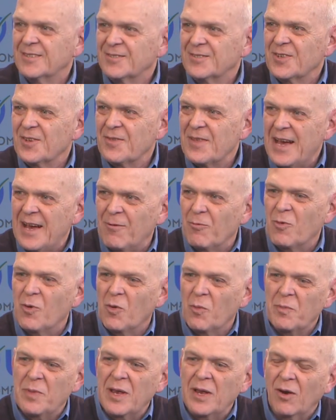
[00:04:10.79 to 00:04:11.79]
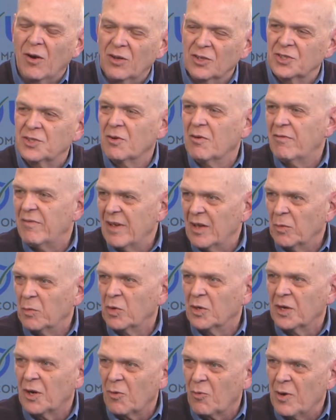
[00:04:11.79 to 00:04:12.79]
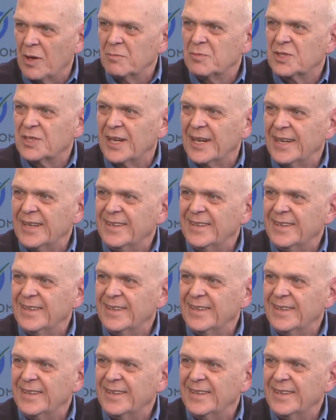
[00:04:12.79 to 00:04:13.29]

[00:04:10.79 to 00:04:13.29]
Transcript: So that will be also available on our website.